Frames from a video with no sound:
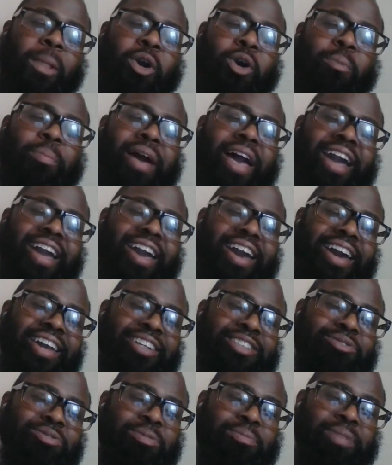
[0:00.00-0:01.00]
You know, back
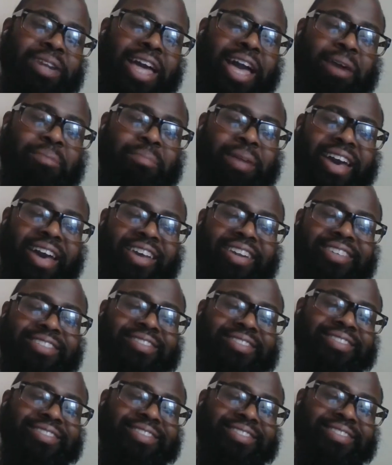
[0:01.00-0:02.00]
at us with Black
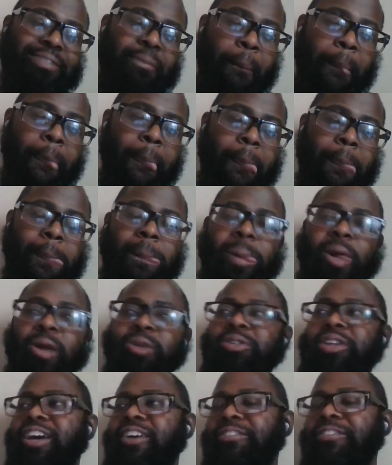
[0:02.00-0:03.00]
Maddox. You
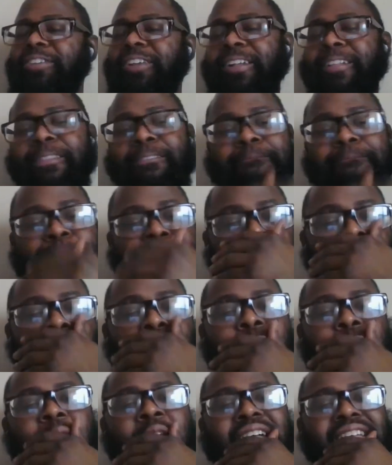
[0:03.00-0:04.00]
know, definitely,
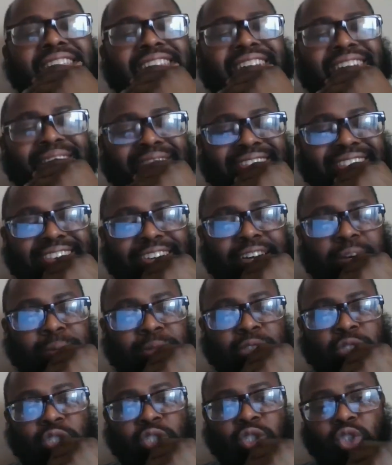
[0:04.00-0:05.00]
definitely
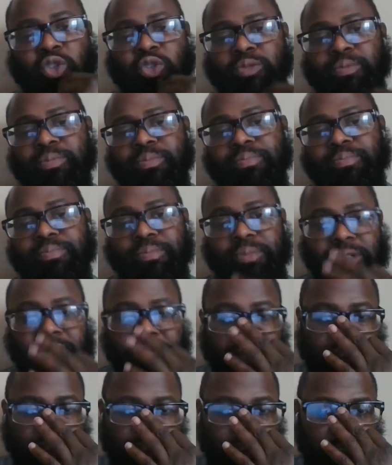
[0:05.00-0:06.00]
coming to you.
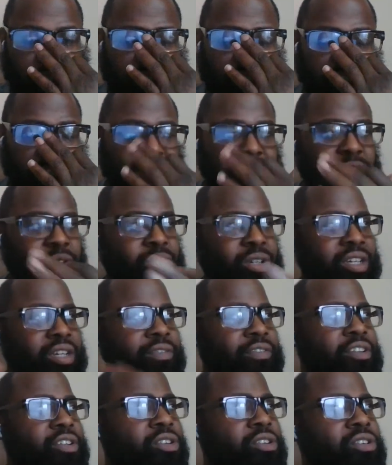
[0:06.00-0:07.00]
You know,
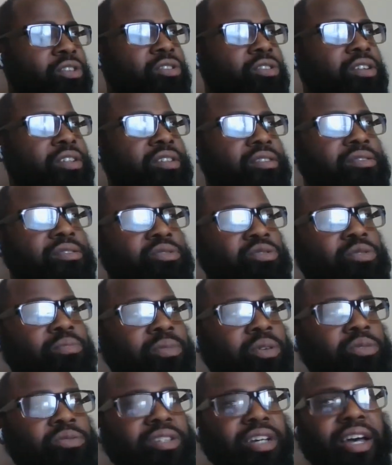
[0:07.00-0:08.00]
giving the glory to the
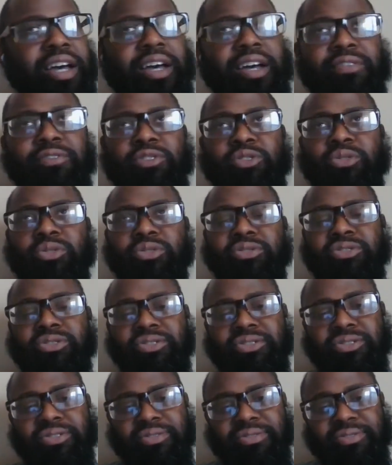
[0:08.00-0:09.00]
Most High, of
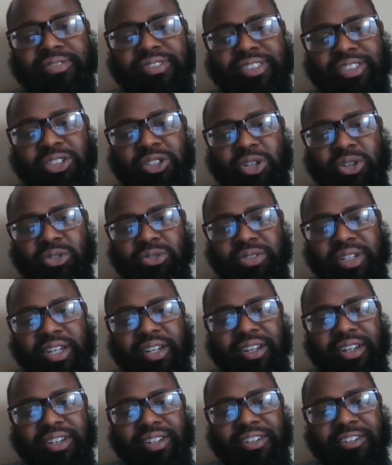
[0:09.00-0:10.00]
course. You know,
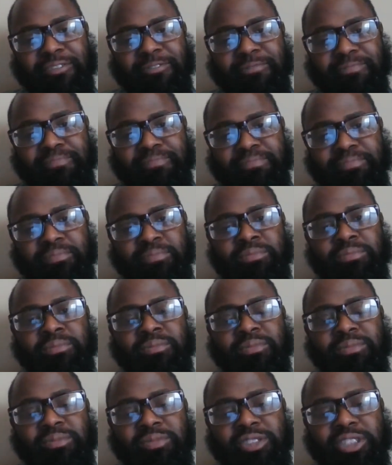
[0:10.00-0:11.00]
and um,
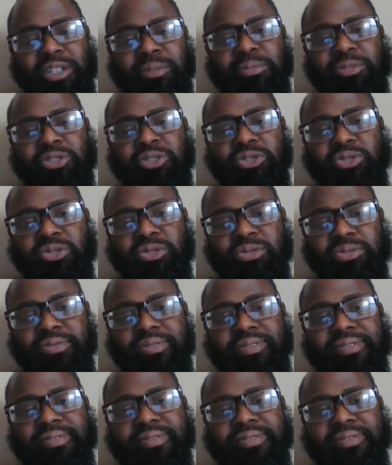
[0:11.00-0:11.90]
coming to you.